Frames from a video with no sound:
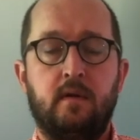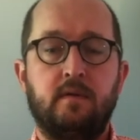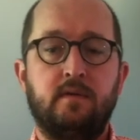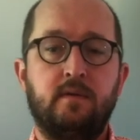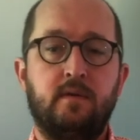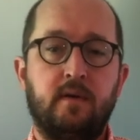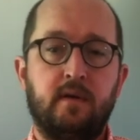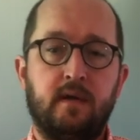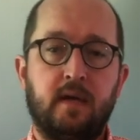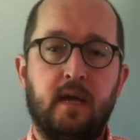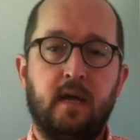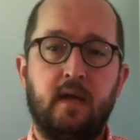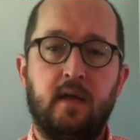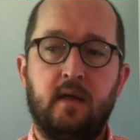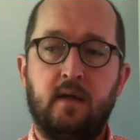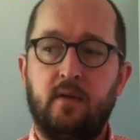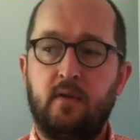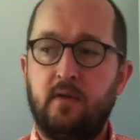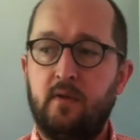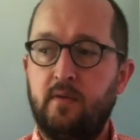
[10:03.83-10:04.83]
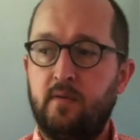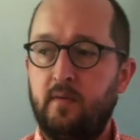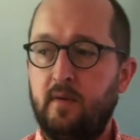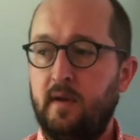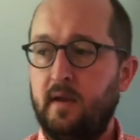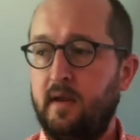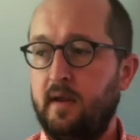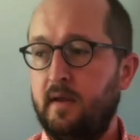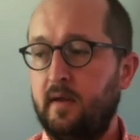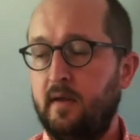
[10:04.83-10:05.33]
do it again.
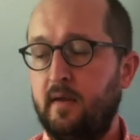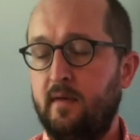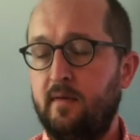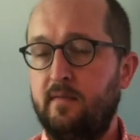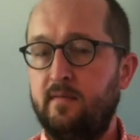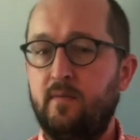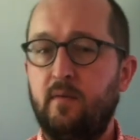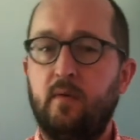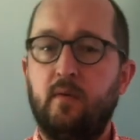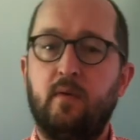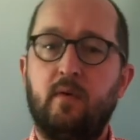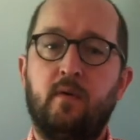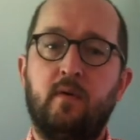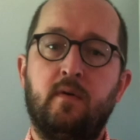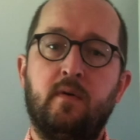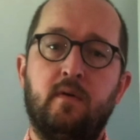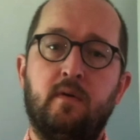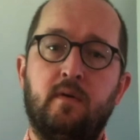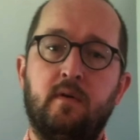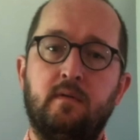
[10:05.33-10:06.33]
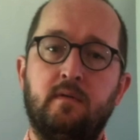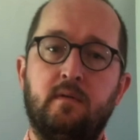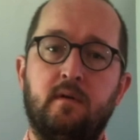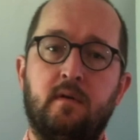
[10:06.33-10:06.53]
3, 4. 2,